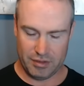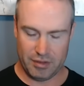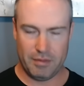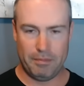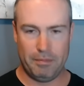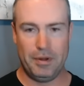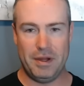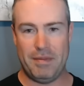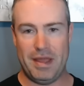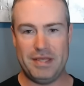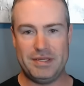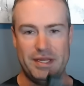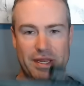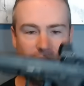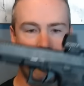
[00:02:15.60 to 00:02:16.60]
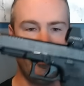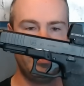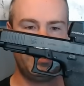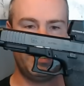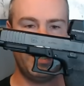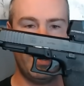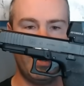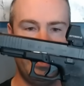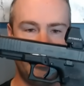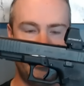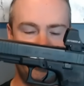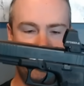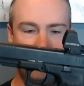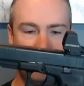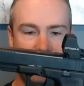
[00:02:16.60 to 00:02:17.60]
pretty basic. All it's got is
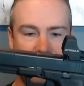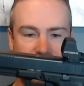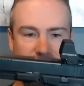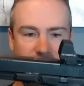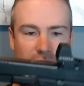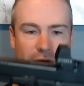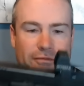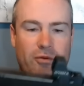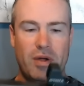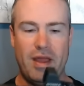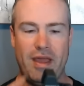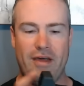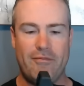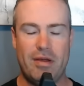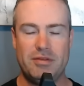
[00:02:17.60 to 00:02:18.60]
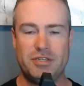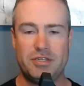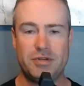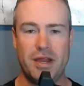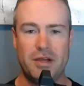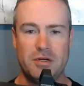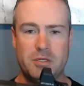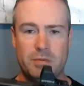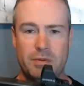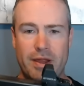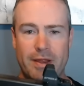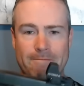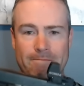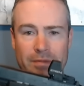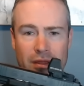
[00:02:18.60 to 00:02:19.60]
just a 4.5-pound striker
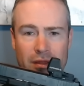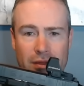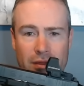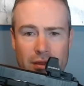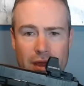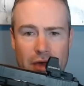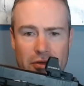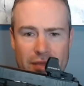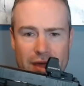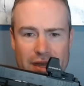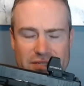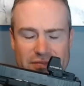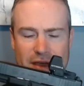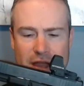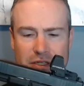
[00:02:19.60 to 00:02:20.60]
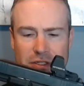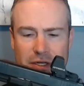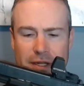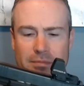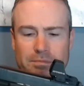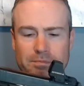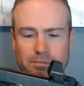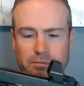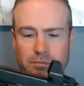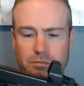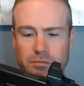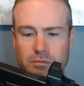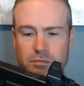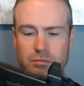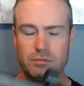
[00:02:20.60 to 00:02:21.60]
spring. Other than that, it's factory.
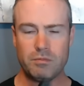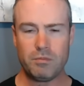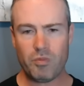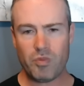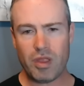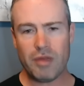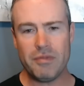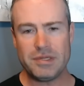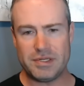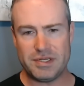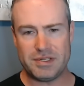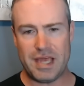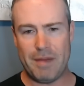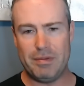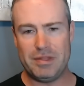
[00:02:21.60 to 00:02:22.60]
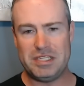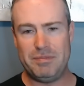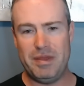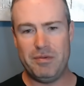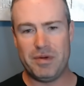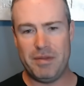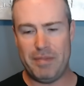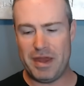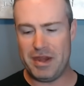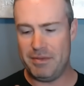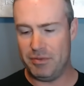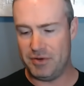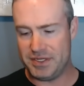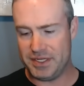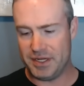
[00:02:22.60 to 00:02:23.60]
This just happens to be one of Benny
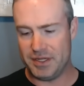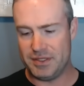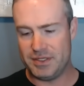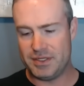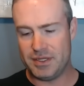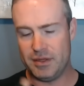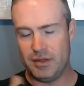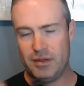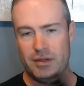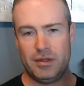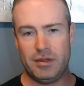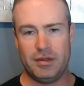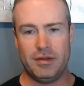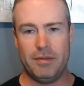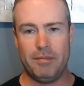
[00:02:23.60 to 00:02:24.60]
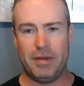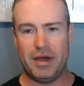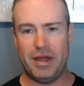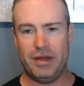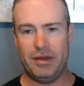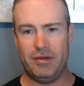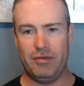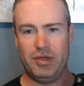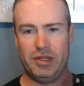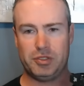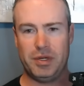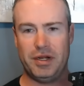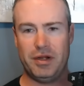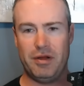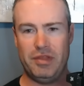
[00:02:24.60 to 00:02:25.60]
Boy's guns. But the
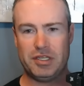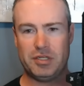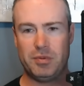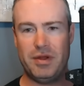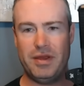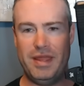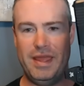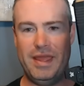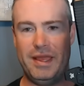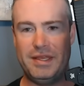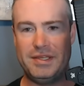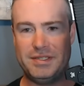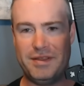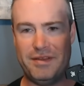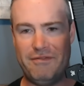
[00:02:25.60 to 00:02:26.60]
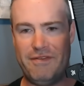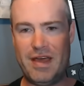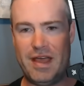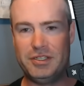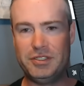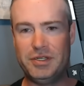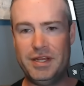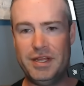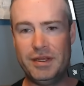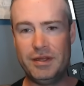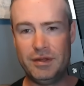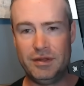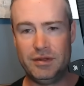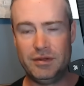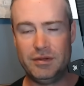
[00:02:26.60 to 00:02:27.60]
trigger on this one is factory.
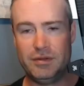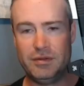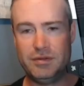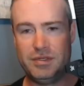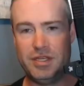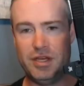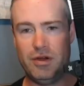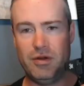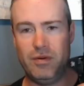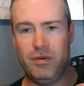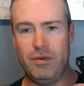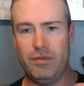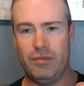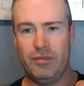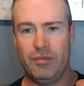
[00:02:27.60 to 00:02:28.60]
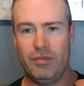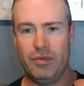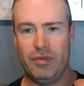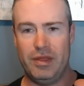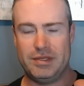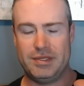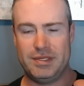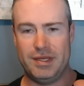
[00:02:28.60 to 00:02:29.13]
So it's